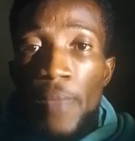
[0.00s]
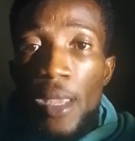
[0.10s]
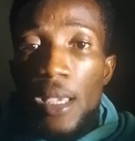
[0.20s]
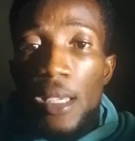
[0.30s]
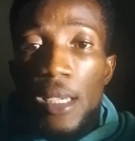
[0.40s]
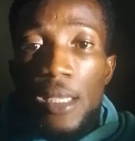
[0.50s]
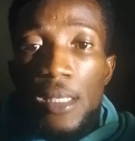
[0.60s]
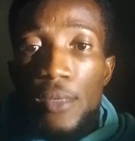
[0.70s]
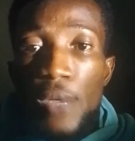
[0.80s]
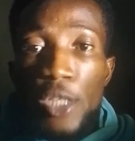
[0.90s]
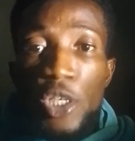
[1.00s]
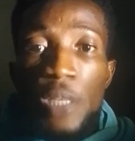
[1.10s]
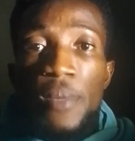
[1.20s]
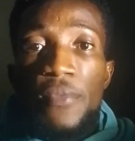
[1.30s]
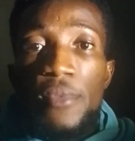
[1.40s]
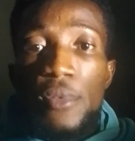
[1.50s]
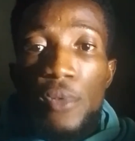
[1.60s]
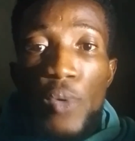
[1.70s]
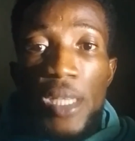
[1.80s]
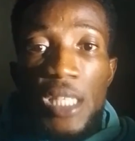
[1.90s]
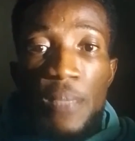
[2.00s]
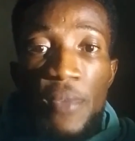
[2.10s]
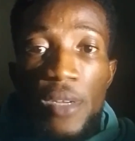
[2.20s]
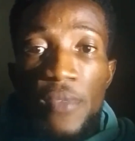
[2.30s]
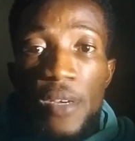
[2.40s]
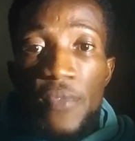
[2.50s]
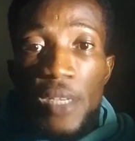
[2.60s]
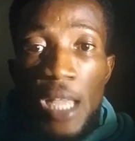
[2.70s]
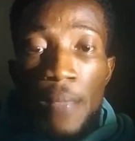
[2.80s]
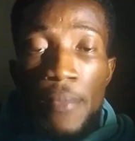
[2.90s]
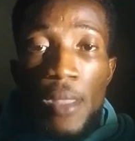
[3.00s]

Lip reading: In case you are joining me or you are seeing me for the very first time,